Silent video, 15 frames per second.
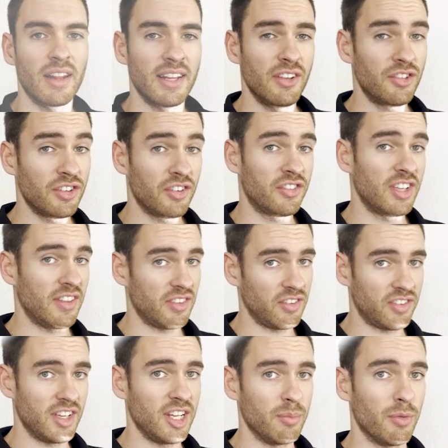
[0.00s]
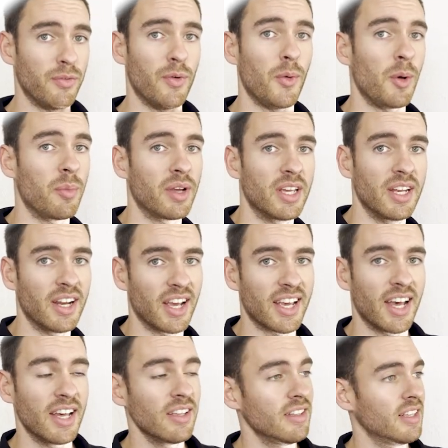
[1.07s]
let's just set the scene before we begin,
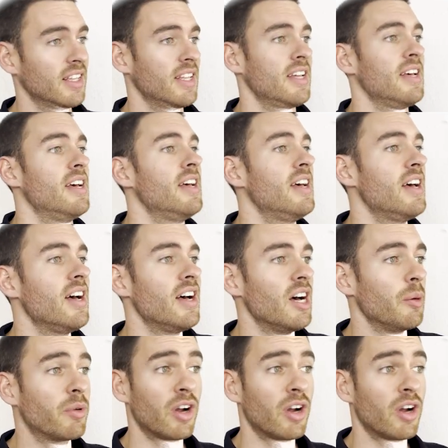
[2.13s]
okay? I'm